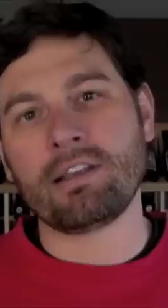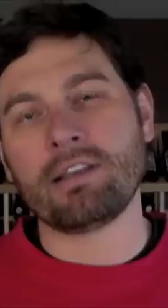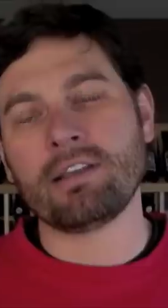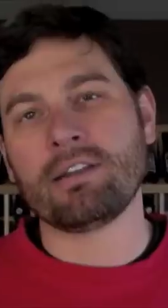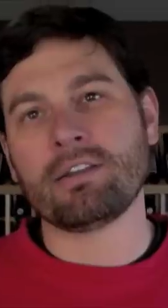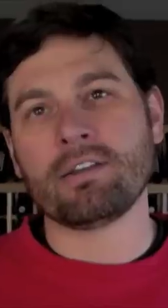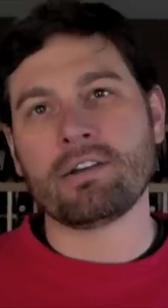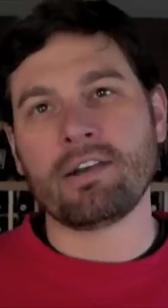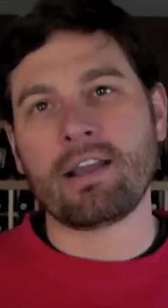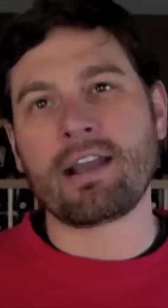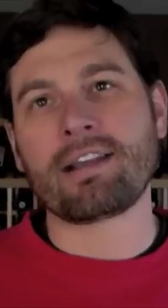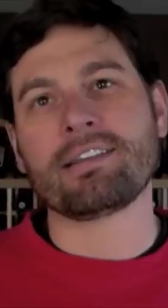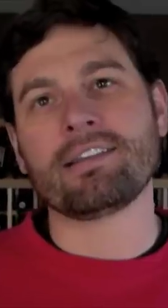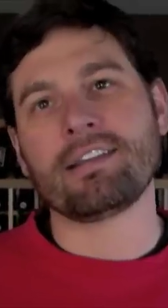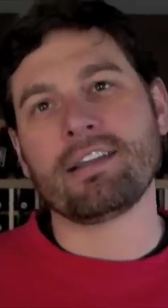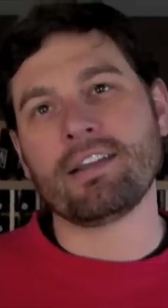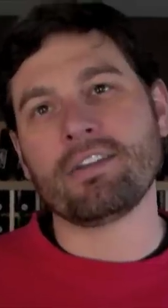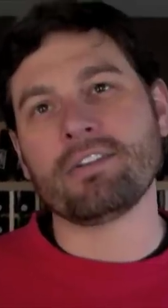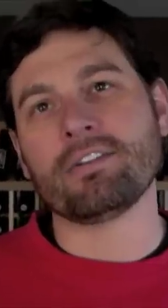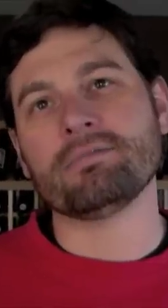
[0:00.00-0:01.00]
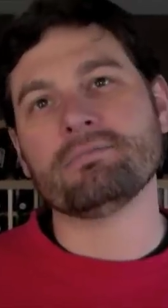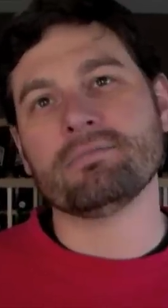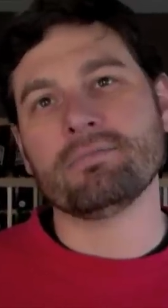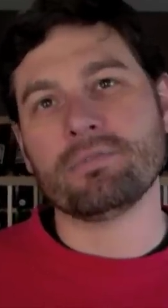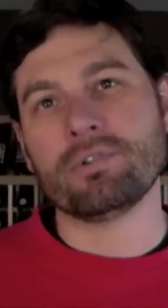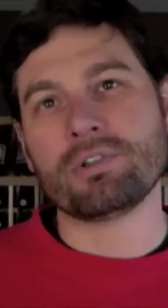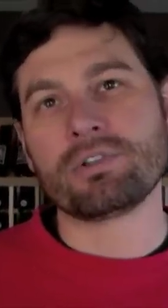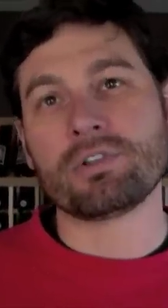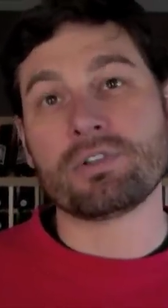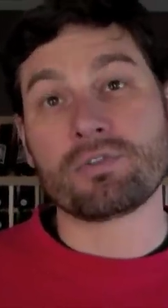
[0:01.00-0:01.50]
getting their act together,
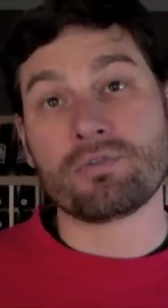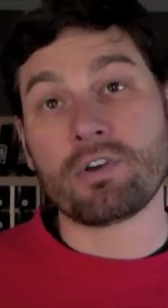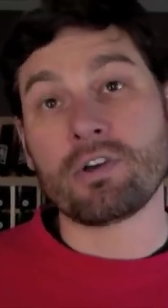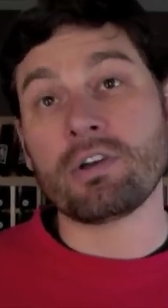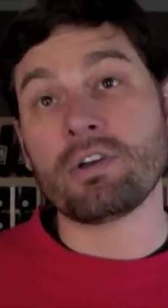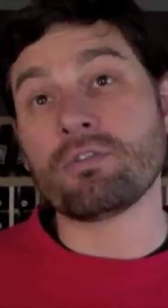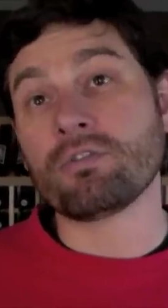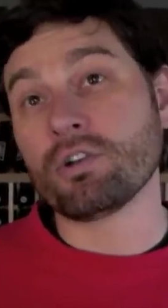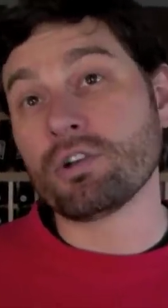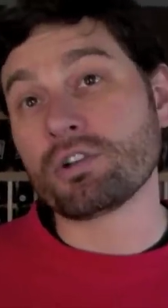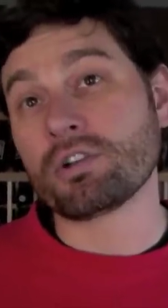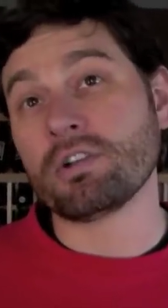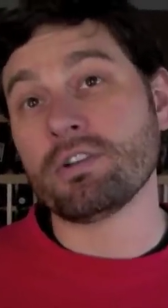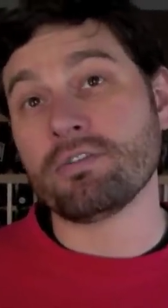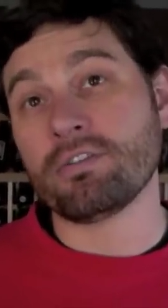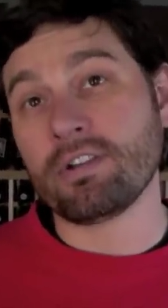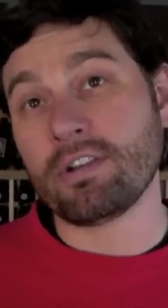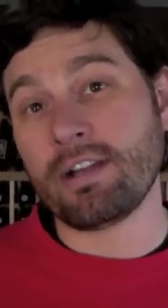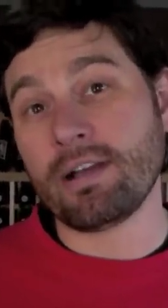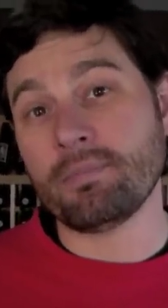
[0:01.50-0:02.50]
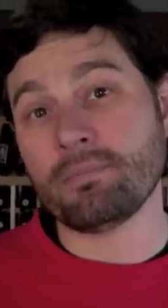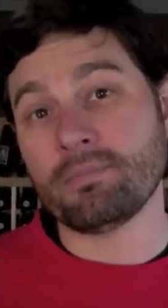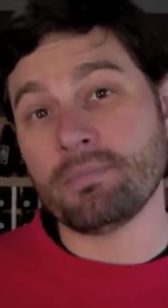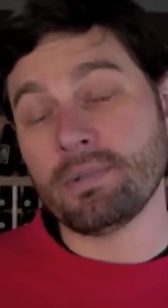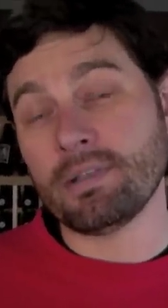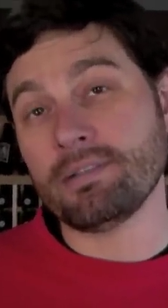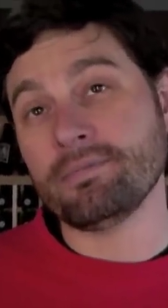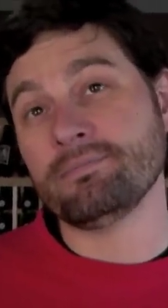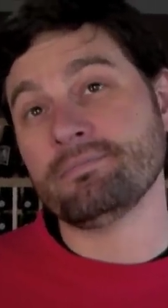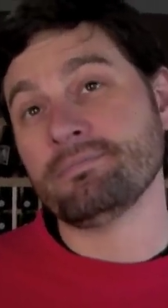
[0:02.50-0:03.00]
which is very unfortunate for them,
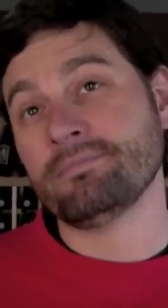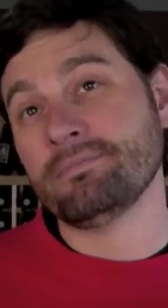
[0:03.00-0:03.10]
but